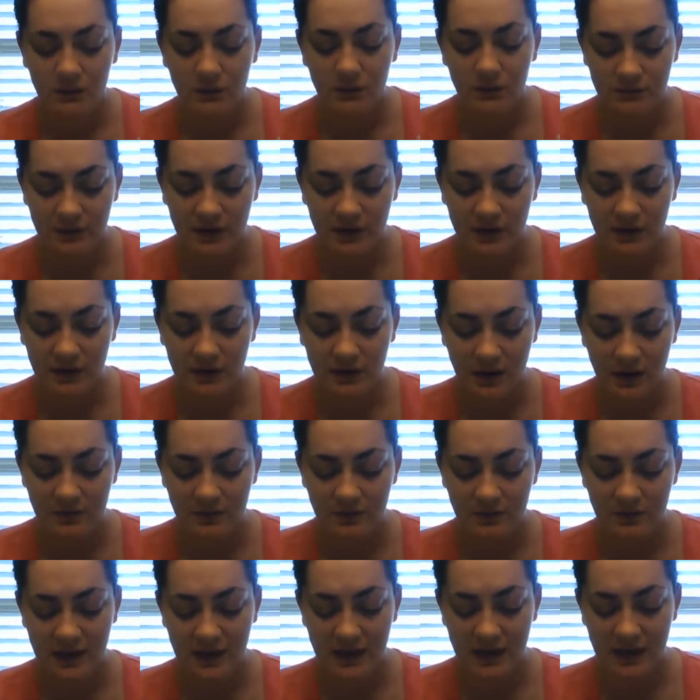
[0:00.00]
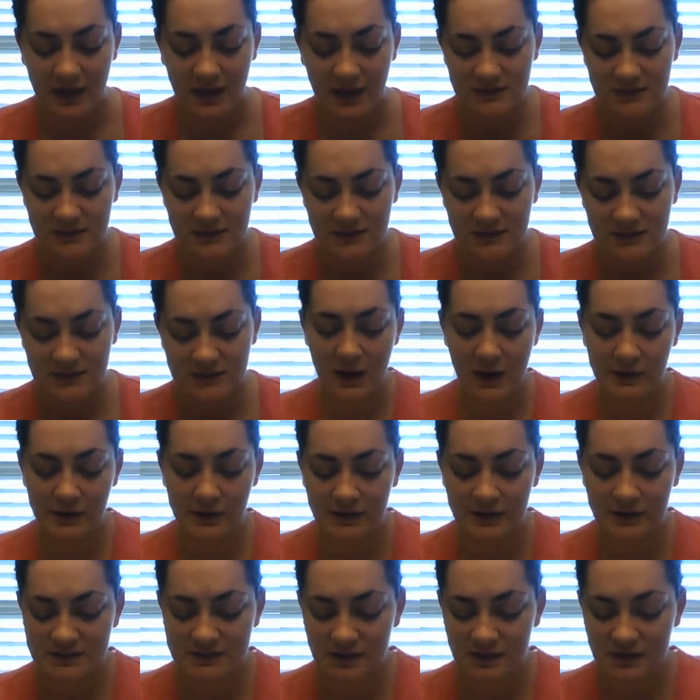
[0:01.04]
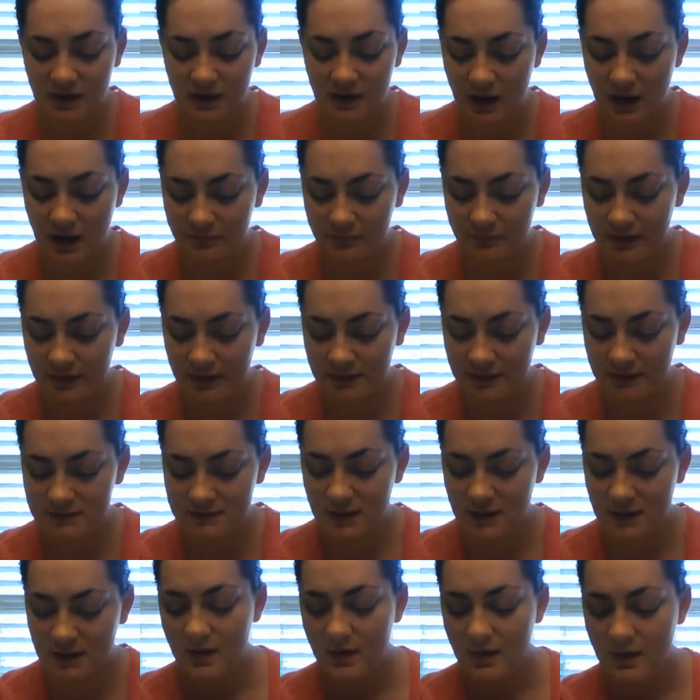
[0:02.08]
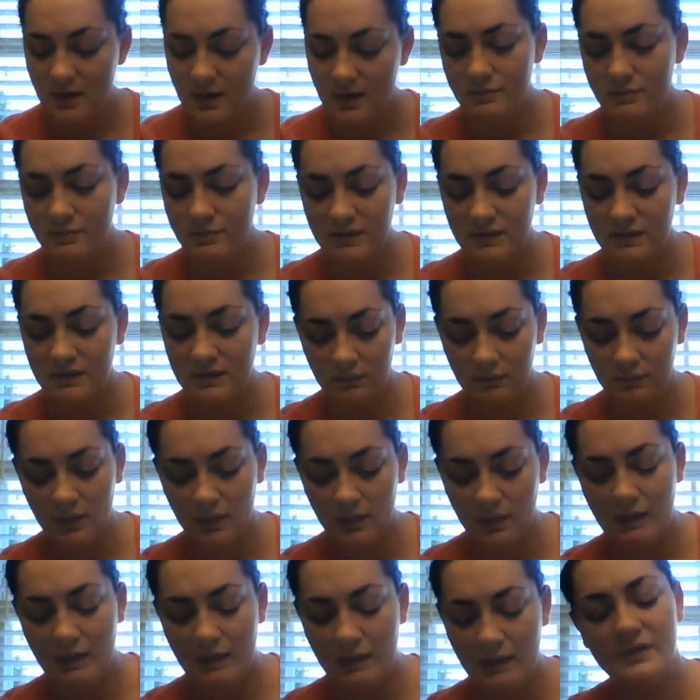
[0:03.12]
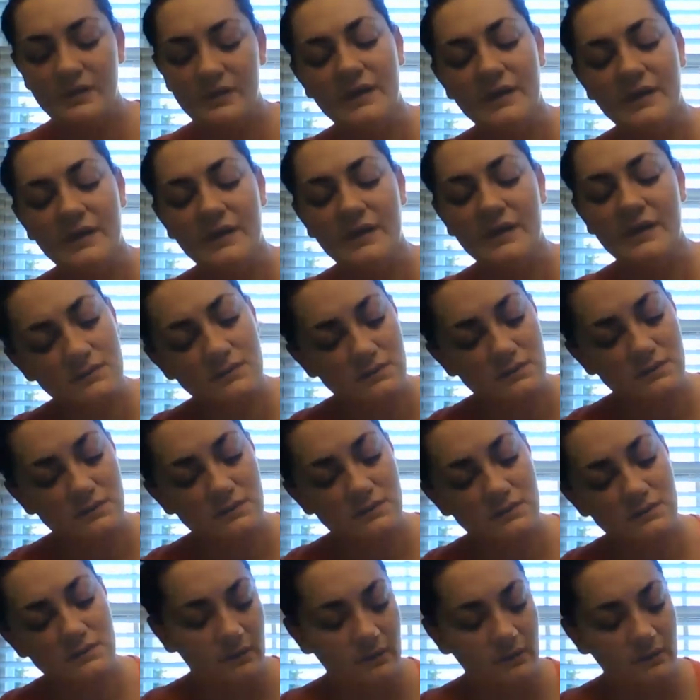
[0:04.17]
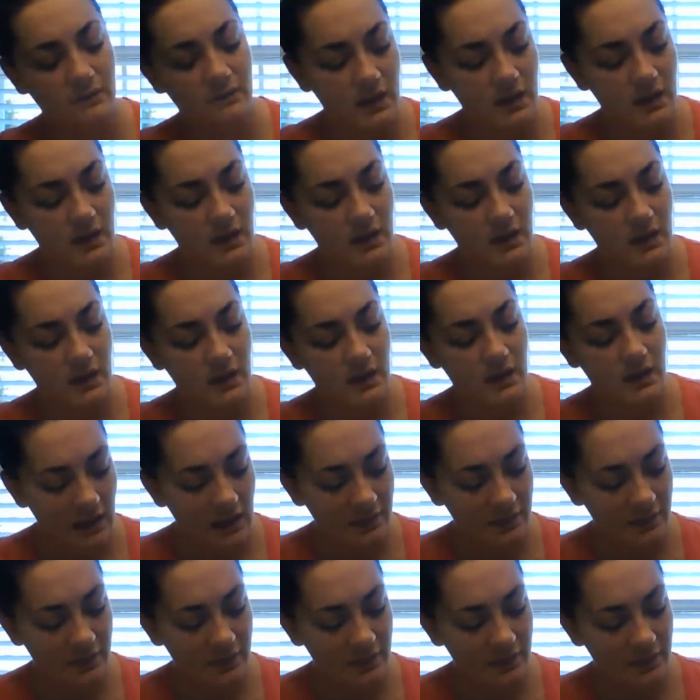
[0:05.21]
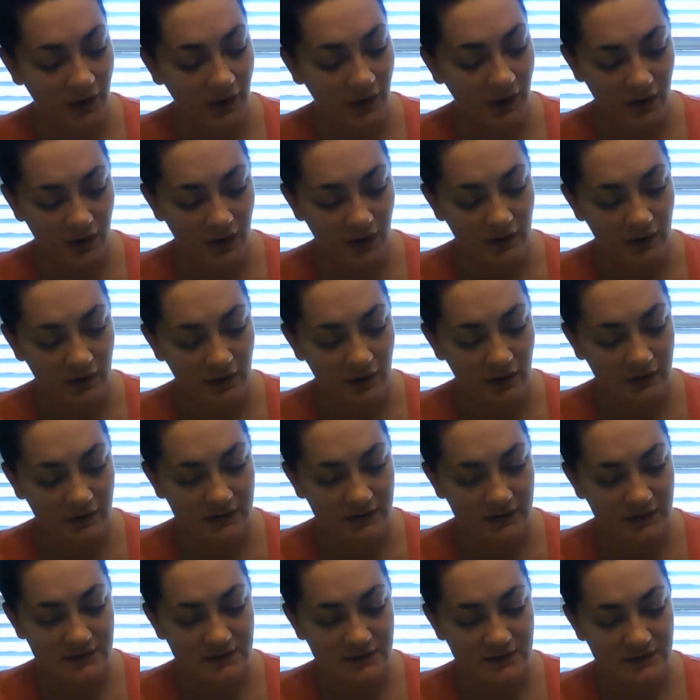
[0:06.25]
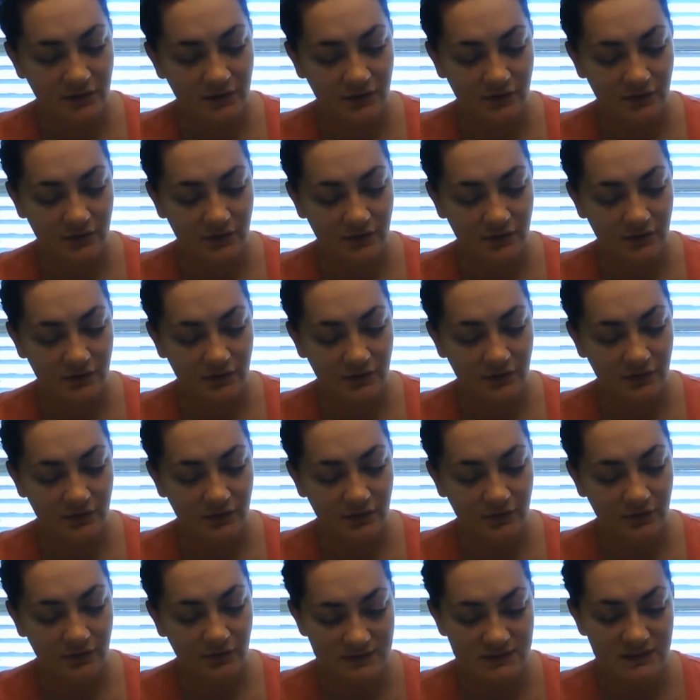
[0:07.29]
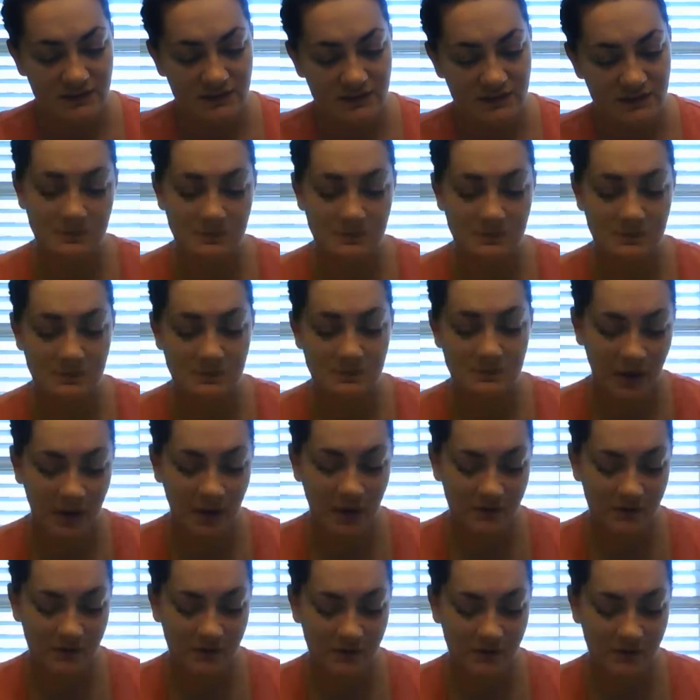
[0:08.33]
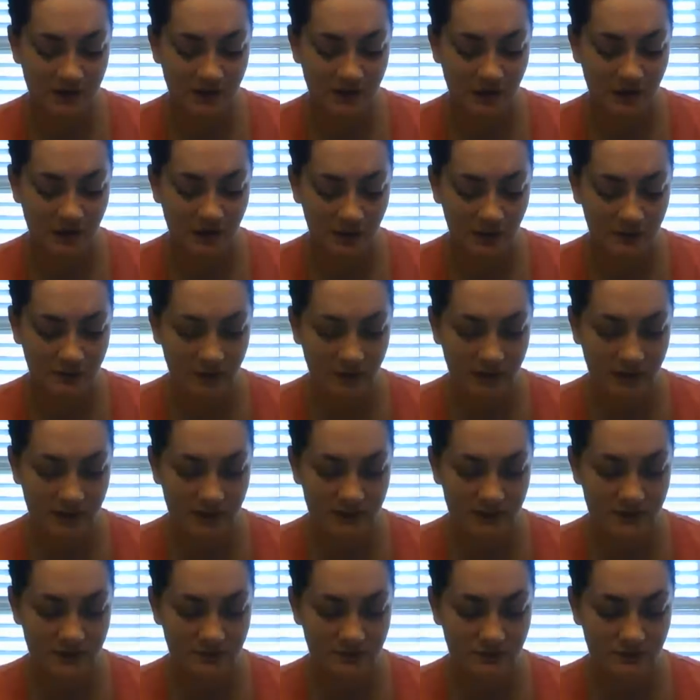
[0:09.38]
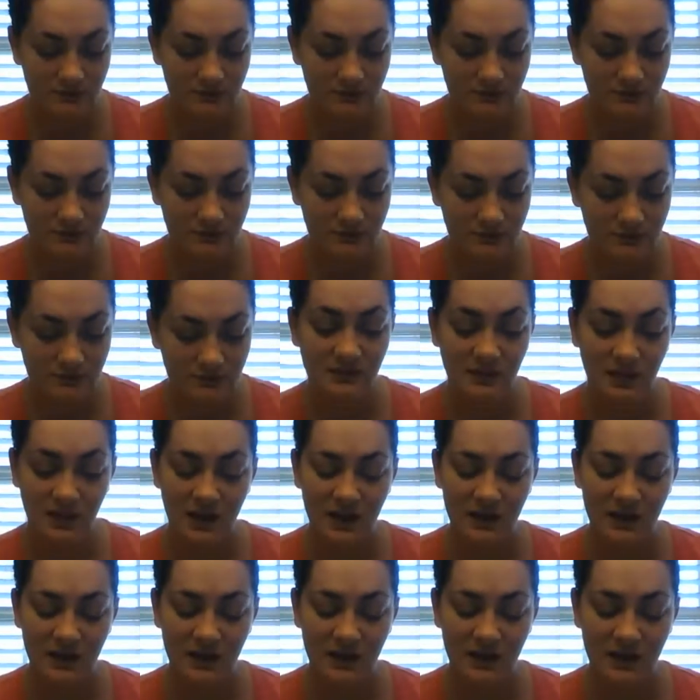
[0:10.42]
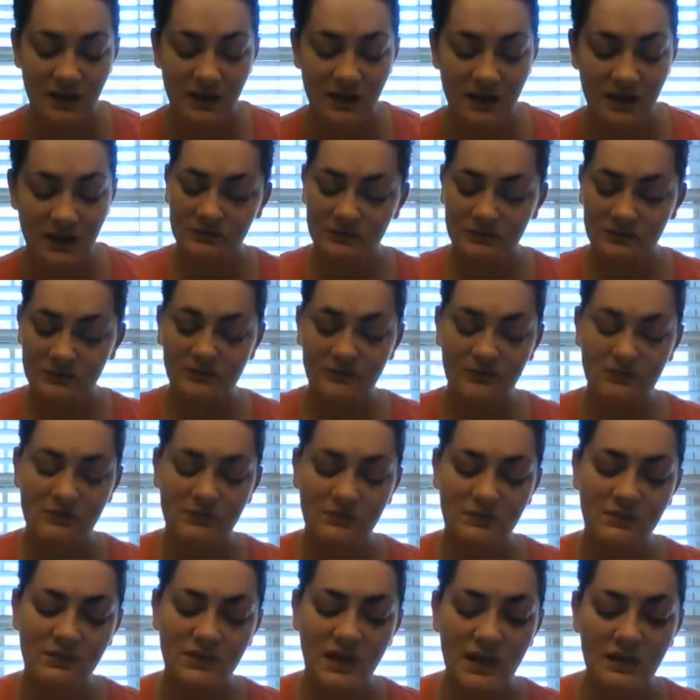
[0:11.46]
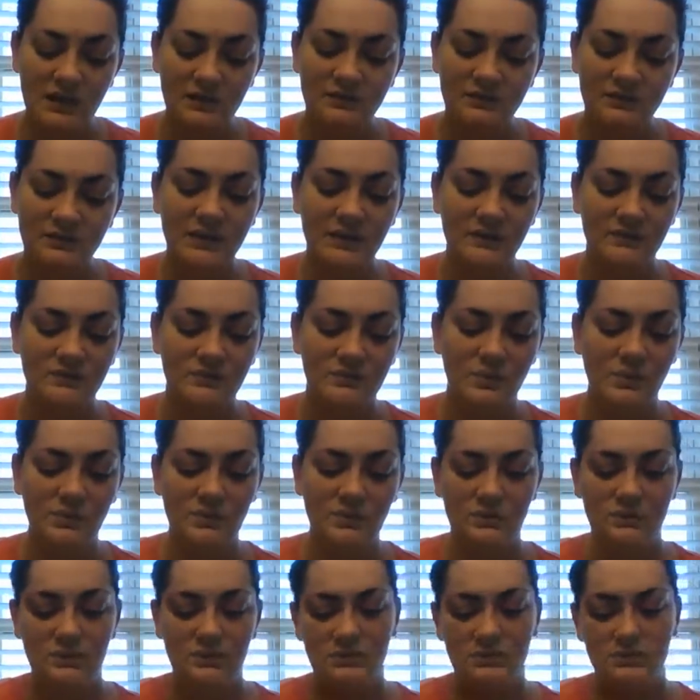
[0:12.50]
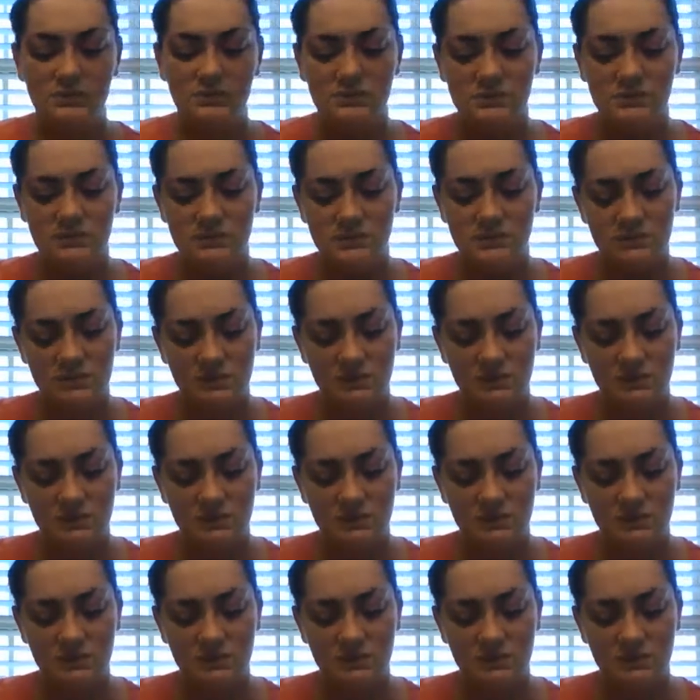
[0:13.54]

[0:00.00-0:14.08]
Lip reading: We're going to read about the cases requiring sin offerings, the guilt offerings, the burnt offerings, and the grain offerings, and some more about the sin offerings. It's a lot. What kind of freaking rules?